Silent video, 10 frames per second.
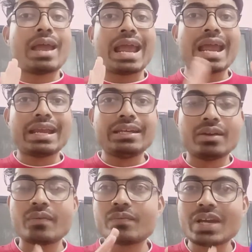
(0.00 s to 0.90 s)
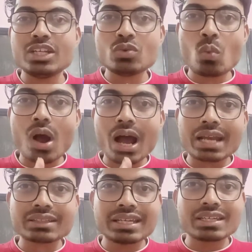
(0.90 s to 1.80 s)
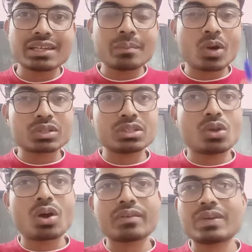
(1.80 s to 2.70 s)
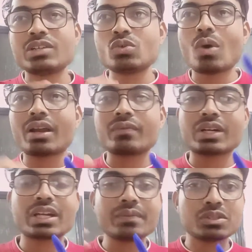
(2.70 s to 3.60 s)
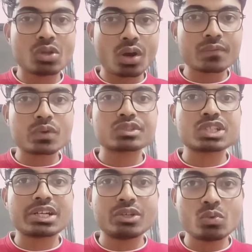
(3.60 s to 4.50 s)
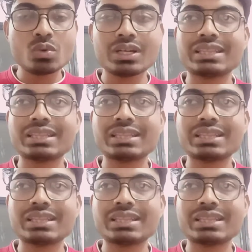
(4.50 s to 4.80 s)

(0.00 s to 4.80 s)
And when you are thinking about the when you are working with the log4j2,